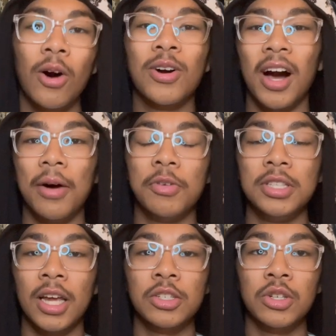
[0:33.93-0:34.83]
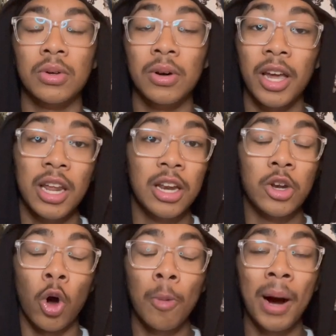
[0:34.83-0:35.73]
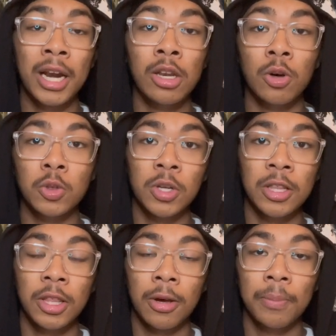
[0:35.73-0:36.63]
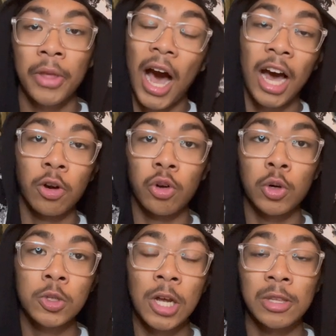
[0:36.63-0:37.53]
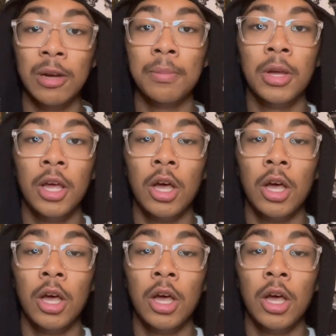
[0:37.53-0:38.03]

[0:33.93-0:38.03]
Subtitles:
confidential. Nobody knows who sent them. I don't know who sent them.